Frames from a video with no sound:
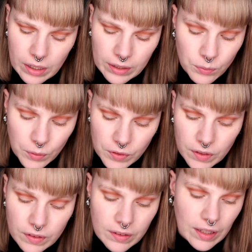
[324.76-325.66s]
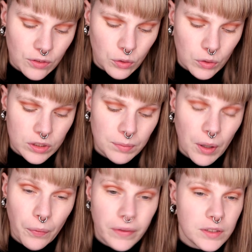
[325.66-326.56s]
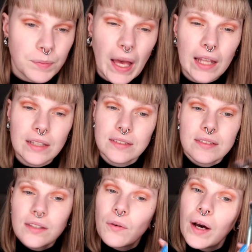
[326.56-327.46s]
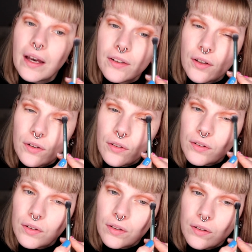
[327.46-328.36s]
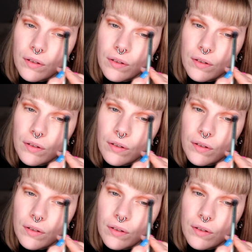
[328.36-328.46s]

And it wasn't that talked about this palette, so I don't...